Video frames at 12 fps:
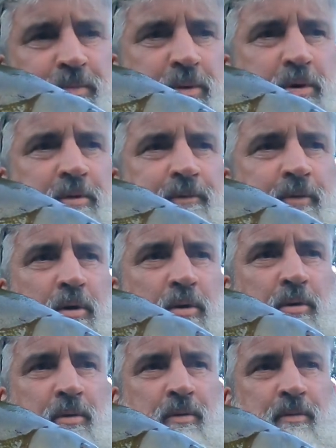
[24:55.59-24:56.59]
Beautiful.
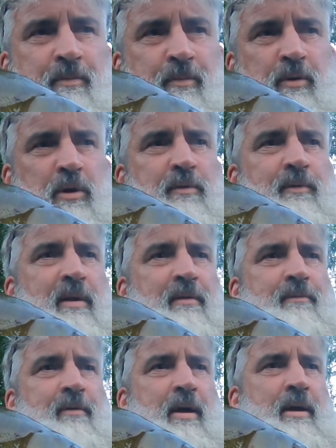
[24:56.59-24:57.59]
What do you think,
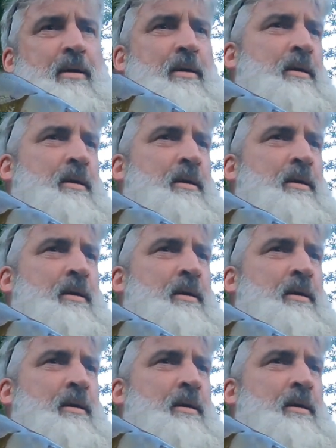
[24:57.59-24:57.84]
Fred?